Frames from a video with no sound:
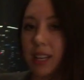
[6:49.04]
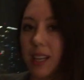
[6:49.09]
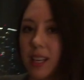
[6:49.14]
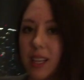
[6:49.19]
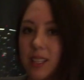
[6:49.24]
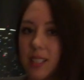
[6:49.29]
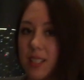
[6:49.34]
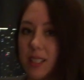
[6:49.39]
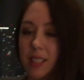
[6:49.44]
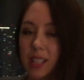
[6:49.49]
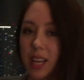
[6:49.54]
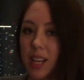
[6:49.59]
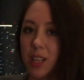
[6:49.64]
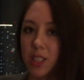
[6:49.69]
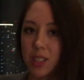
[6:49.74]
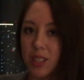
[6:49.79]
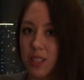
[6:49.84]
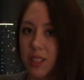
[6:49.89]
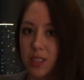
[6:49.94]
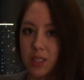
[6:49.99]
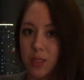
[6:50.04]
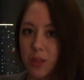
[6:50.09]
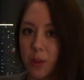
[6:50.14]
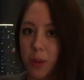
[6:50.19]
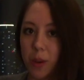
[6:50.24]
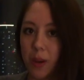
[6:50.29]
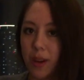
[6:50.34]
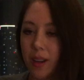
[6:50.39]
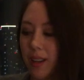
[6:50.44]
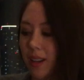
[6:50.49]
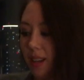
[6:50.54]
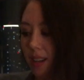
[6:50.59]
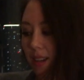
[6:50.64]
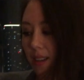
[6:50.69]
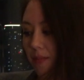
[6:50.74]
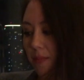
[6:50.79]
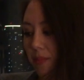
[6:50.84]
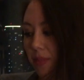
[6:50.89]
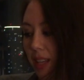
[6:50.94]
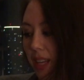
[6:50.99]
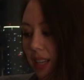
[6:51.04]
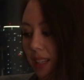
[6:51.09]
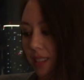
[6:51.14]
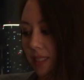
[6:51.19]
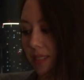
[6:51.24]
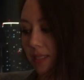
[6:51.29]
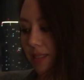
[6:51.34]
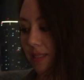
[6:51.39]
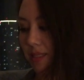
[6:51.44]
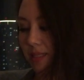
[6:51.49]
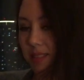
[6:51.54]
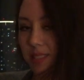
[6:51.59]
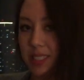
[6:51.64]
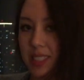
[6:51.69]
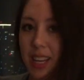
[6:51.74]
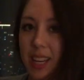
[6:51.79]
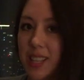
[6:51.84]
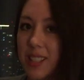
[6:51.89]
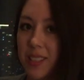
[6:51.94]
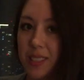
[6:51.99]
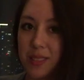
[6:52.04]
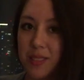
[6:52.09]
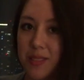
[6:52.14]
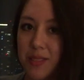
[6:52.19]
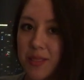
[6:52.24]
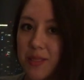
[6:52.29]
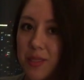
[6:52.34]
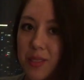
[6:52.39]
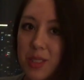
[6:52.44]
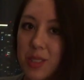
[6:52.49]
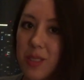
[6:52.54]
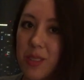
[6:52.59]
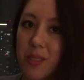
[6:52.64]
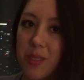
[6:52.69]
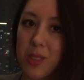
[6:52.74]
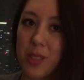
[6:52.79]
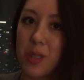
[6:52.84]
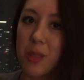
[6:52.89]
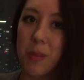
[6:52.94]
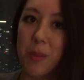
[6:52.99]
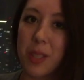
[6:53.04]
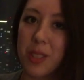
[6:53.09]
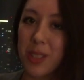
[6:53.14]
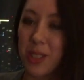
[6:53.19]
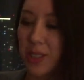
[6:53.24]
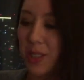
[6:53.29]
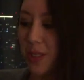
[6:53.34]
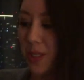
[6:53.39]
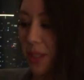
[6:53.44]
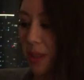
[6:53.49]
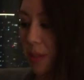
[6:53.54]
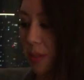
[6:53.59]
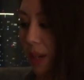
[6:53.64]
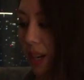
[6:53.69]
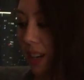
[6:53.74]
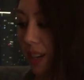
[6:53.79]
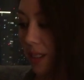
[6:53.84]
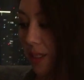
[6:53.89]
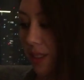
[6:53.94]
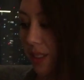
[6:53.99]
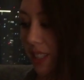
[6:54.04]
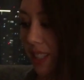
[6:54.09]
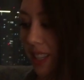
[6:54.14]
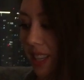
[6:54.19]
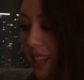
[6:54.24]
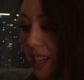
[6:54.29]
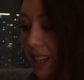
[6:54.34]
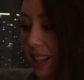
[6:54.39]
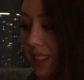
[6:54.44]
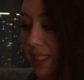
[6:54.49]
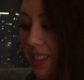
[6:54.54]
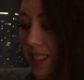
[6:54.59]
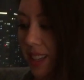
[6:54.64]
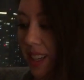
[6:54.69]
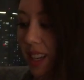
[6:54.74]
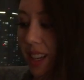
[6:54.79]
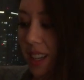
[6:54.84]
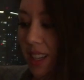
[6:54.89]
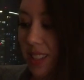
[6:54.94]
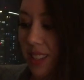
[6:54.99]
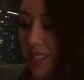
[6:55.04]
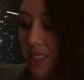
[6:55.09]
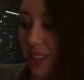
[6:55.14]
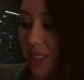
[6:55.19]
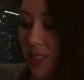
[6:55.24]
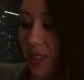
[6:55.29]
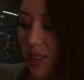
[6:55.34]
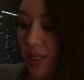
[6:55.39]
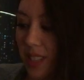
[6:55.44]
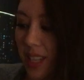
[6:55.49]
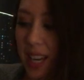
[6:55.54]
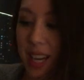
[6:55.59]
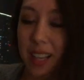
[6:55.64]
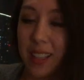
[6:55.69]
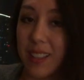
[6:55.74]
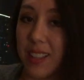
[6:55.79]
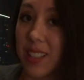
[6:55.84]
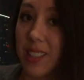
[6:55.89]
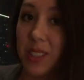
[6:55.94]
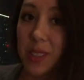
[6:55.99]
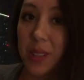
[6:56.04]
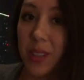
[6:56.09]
any indentations or like signs of too much extreme wear over the years. So yeah, that's